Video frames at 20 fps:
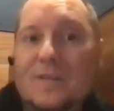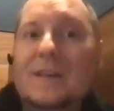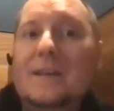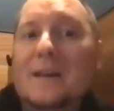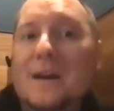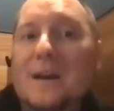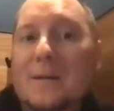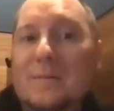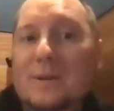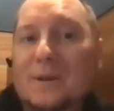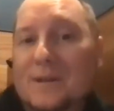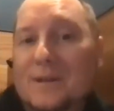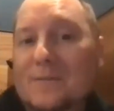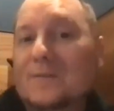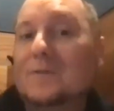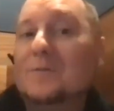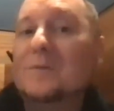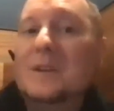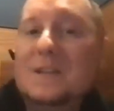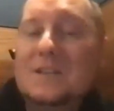They come looking
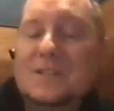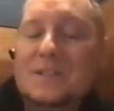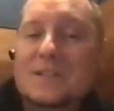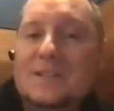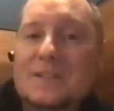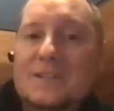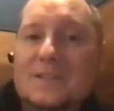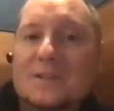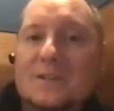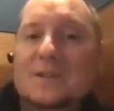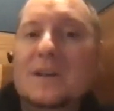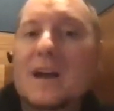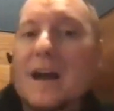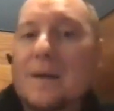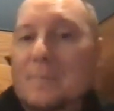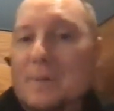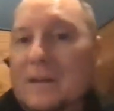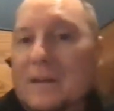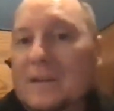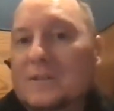for regions or
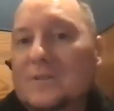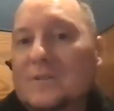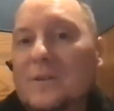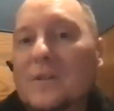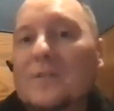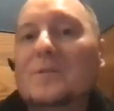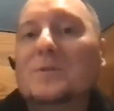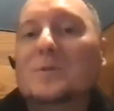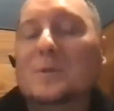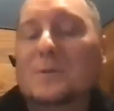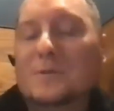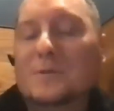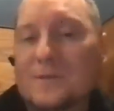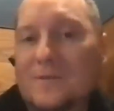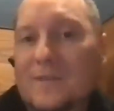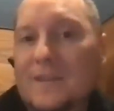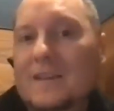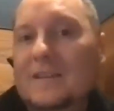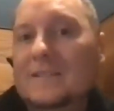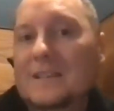topics or other sorts of
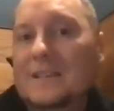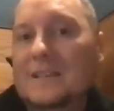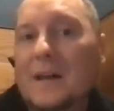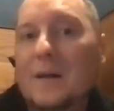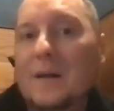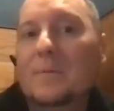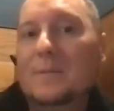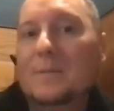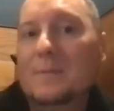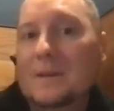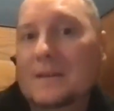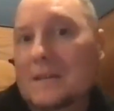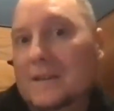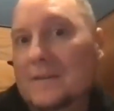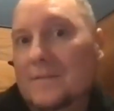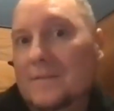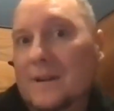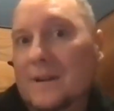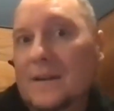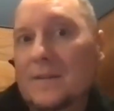things that help them
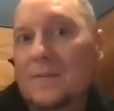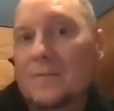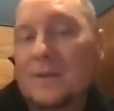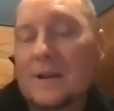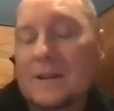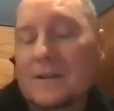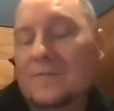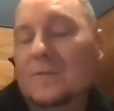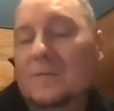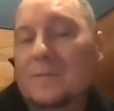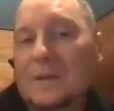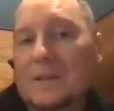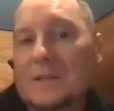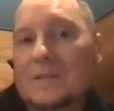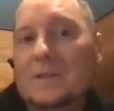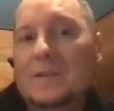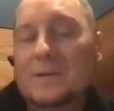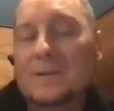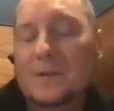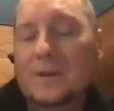identify the right
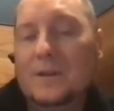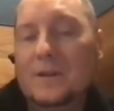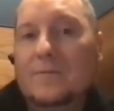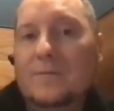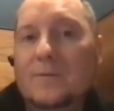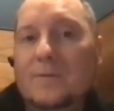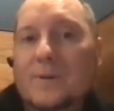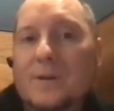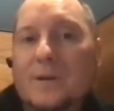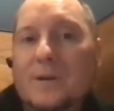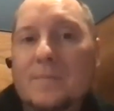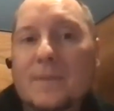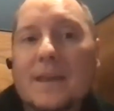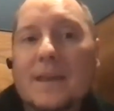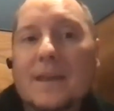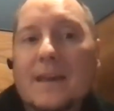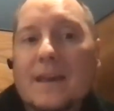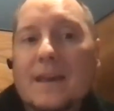information they're looking for.